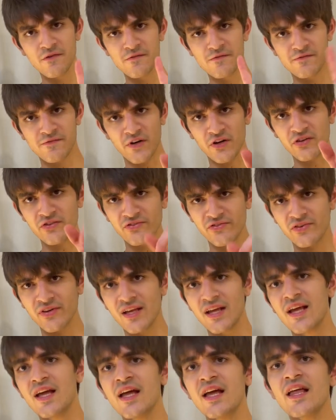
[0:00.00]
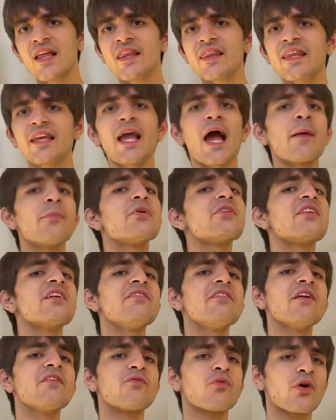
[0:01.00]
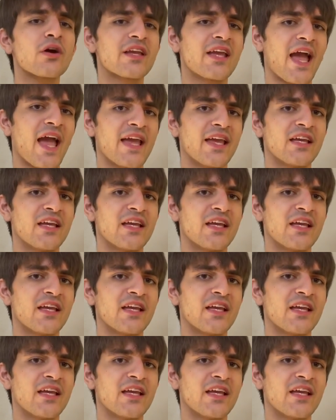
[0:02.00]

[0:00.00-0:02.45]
First, the Apple TV 4K